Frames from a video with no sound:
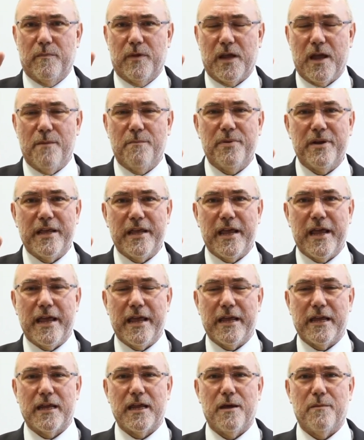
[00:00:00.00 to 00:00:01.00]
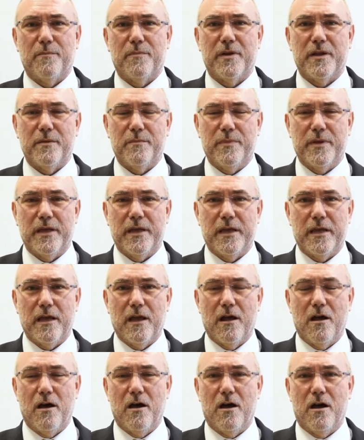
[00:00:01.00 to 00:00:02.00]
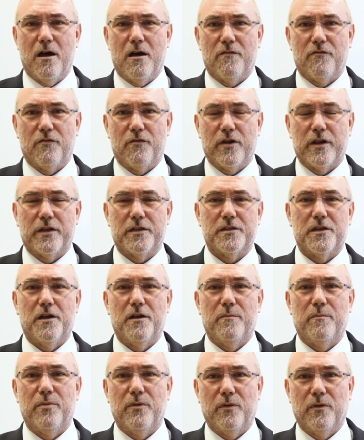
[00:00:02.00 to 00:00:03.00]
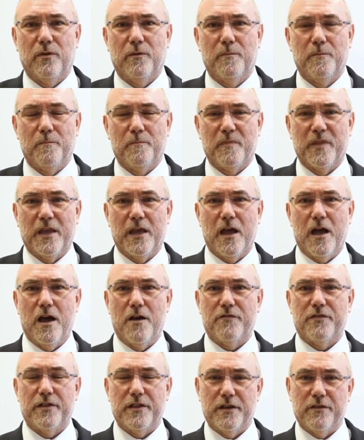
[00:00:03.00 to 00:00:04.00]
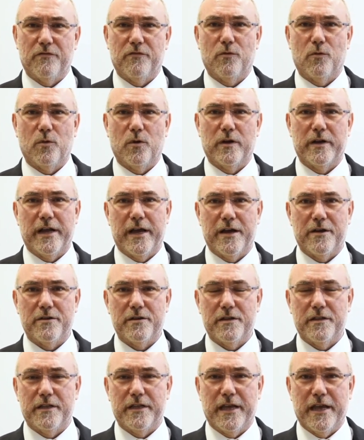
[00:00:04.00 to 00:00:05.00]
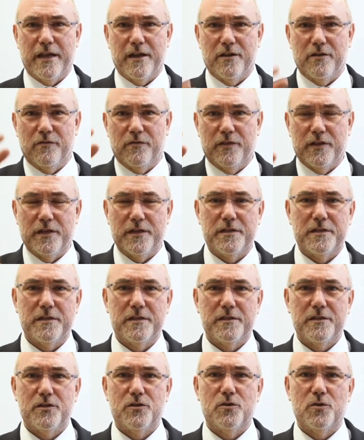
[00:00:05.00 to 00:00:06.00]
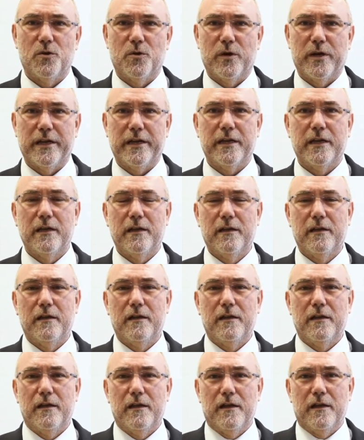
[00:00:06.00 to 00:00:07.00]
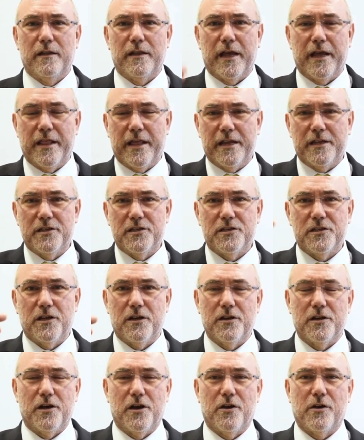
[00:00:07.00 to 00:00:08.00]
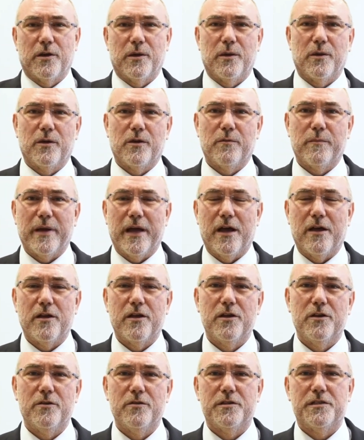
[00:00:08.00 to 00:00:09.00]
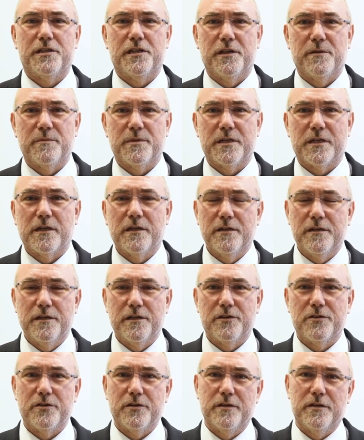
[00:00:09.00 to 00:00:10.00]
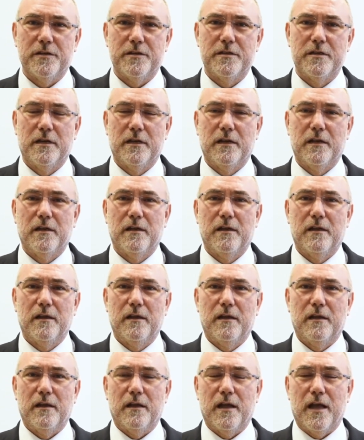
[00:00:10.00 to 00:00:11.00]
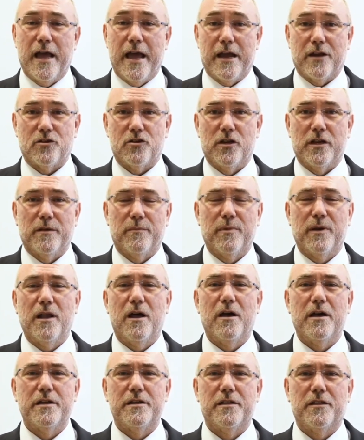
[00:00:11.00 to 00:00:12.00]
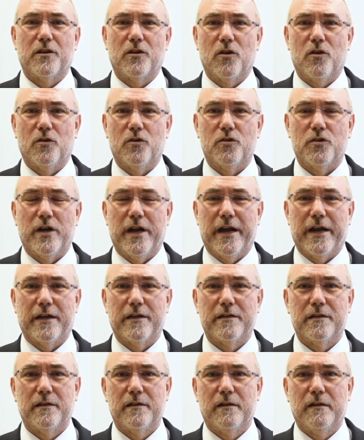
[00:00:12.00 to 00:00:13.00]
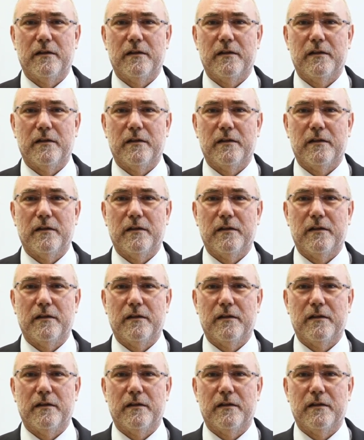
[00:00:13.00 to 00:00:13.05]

Company A and Company B are, for example, after they've fallen out at the end of this story, they then start arguing about whose terms and conditions actually apply to the contract.